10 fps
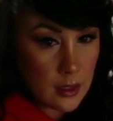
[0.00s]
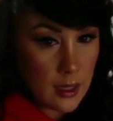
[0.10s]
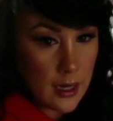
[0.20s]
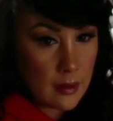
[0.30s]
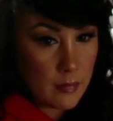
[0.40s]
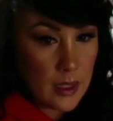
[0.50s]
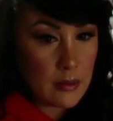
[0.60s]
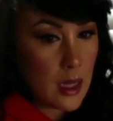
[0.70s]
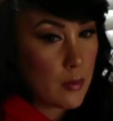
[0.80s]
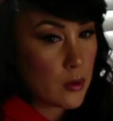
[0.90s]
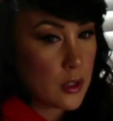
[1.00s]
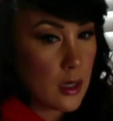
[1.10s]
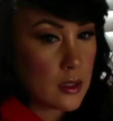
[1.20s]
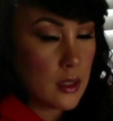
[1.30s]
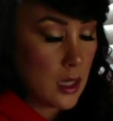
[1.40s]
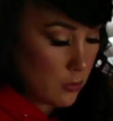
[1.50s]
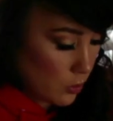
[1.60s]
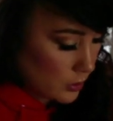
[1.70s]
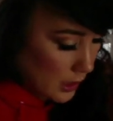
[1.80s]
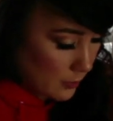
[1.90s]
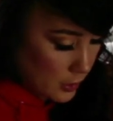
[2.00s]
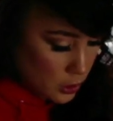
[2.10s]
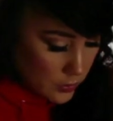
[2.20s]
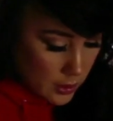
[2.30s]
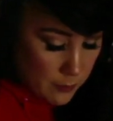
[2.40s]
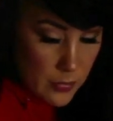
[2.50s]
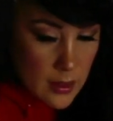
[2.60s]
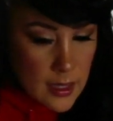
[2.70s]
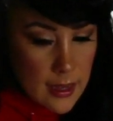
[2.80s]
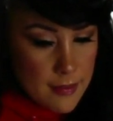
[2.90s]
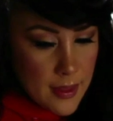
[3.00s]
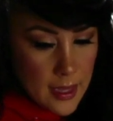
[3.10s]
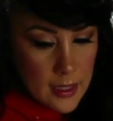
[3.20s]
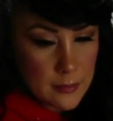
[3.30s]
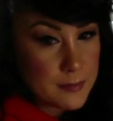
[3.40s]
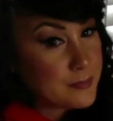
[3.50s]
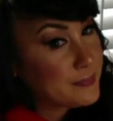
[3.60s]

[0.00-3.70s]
to like meet them or talk to them or take a picture with them, then